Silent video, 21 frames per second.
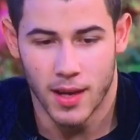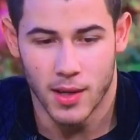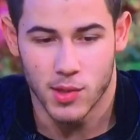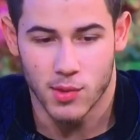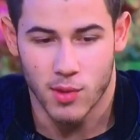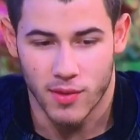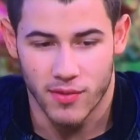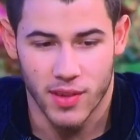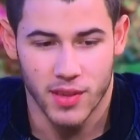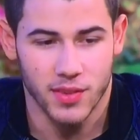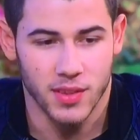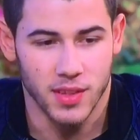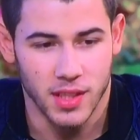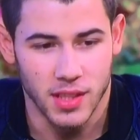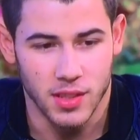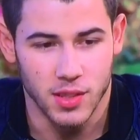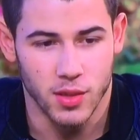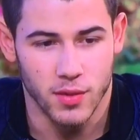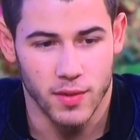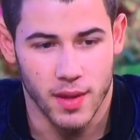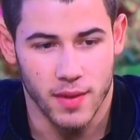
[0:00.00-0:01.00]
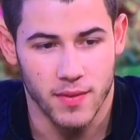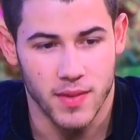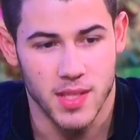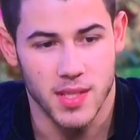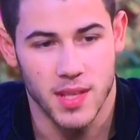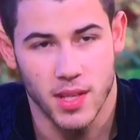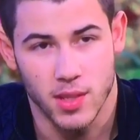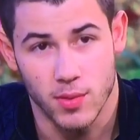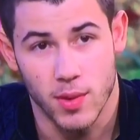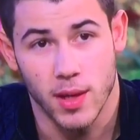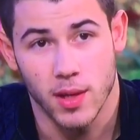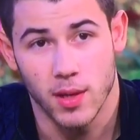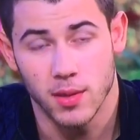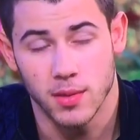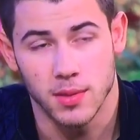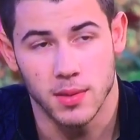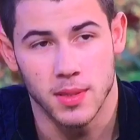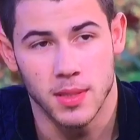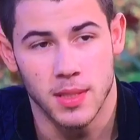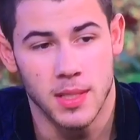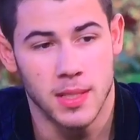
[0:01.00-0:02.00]
So I felt the need to do that on this next
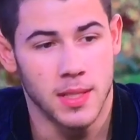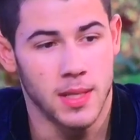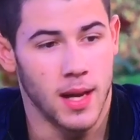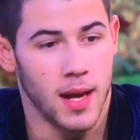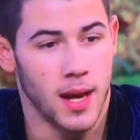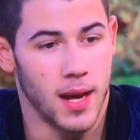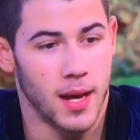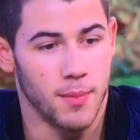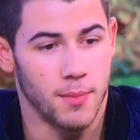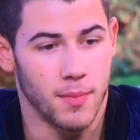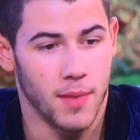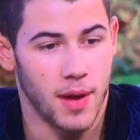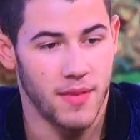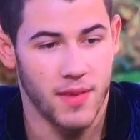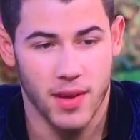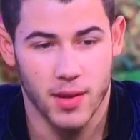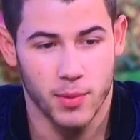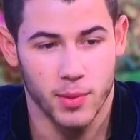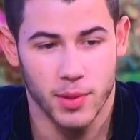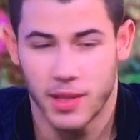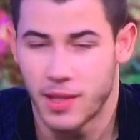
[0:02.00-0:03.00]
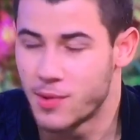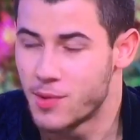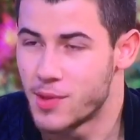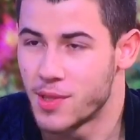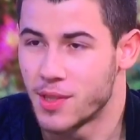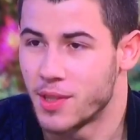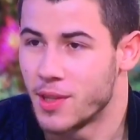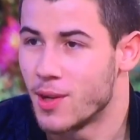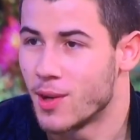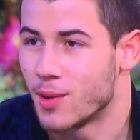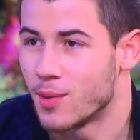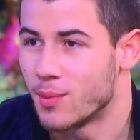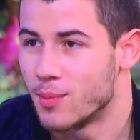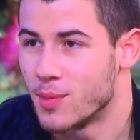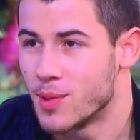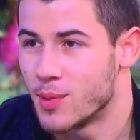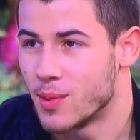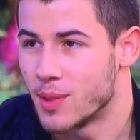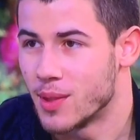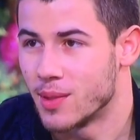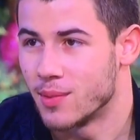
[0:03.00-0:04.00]
record, and I've had a really interesting year
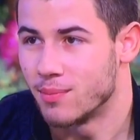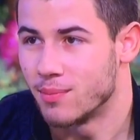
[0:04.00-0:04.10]
between.